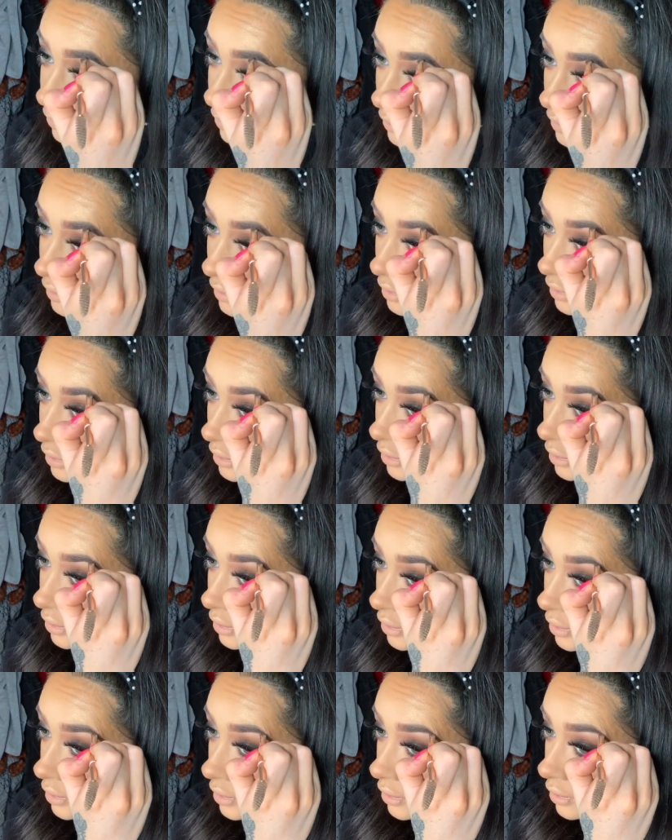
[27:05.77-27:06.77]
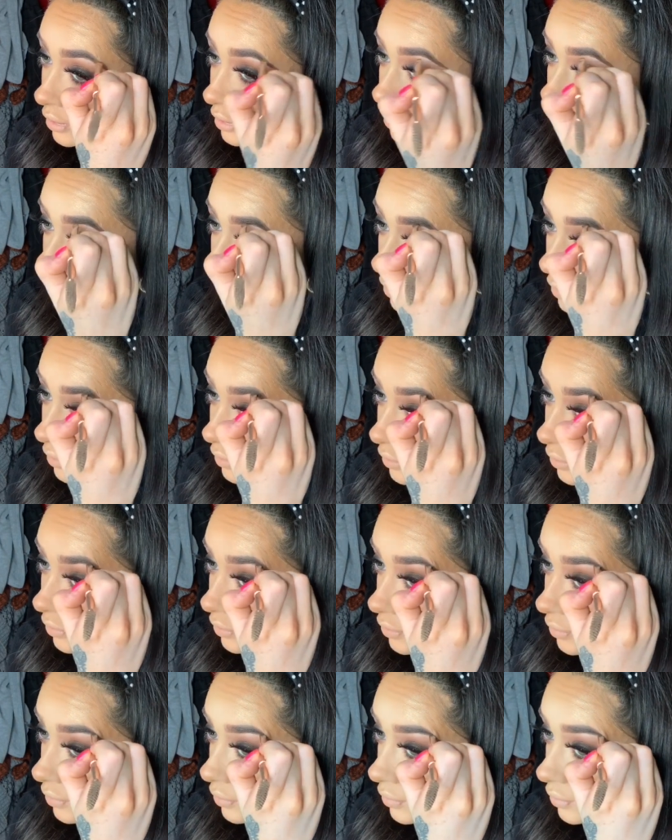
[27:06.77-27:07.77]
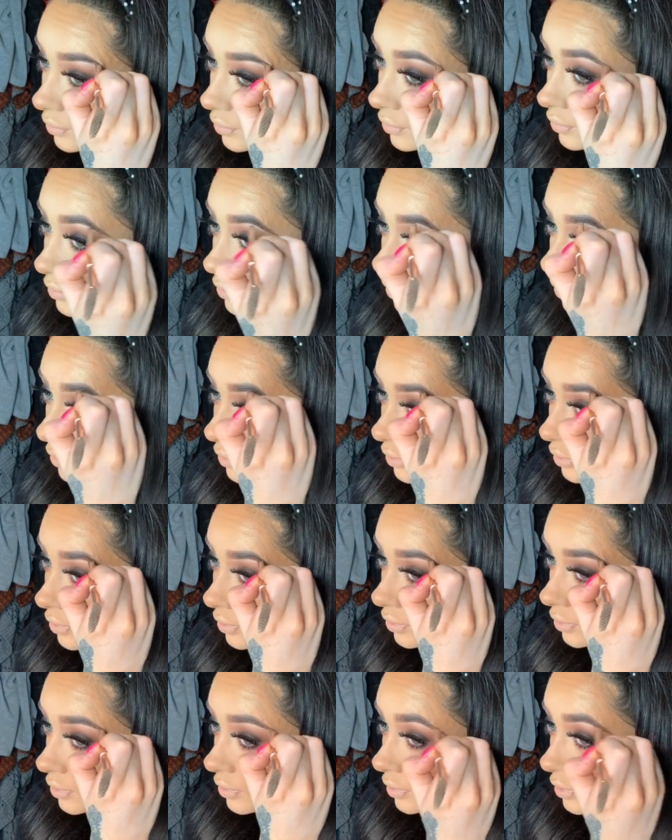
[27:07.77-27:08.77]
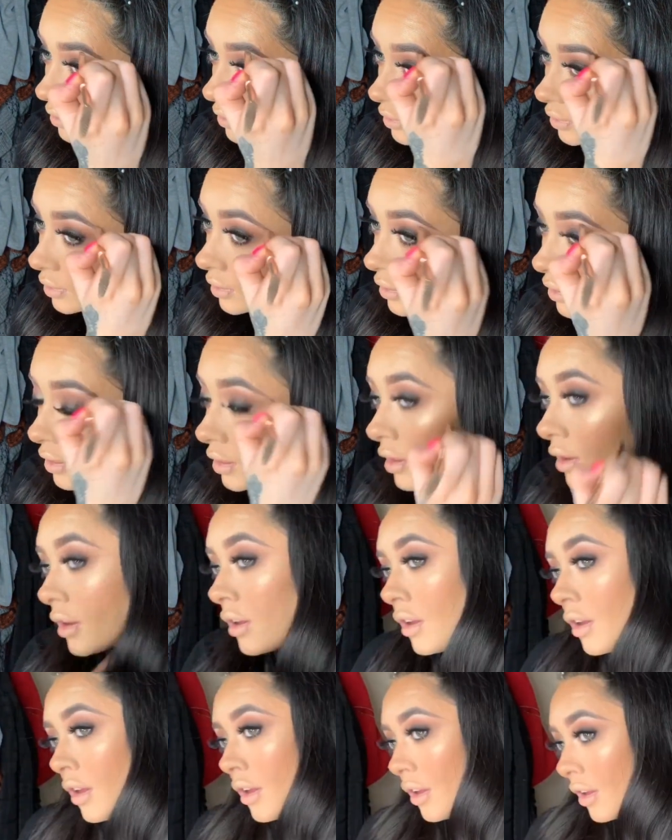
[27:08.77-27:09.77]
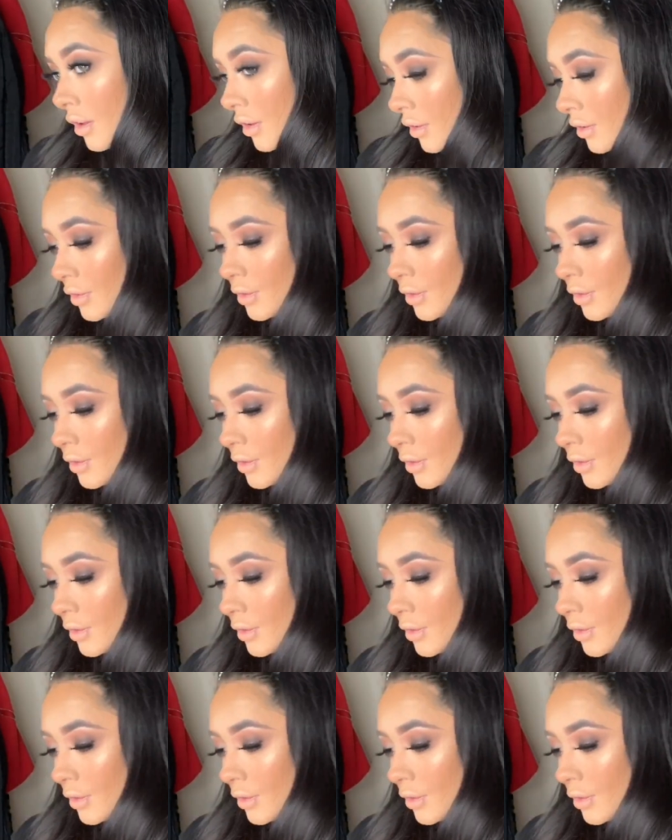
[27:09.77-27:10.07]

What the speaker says: Nobody speaks.